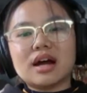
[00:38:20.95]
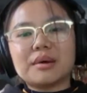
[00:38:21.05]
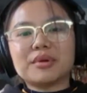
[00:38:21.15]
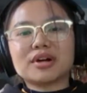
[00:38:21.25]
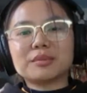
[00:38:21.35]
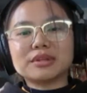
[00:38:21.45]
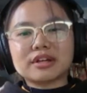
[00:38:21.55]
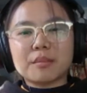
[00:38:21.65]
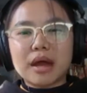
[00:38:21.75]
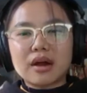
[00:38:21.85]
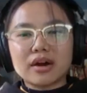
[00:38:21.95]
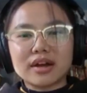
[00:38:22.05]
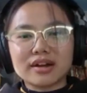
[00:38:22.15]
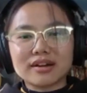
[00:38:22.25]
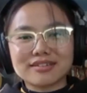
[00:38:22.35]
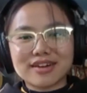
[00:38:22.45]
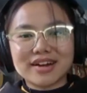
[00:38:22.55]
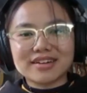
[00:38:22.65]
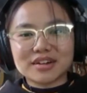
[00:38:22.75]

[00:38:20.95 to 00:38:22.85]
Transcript: I'm not going to be like comparing, right?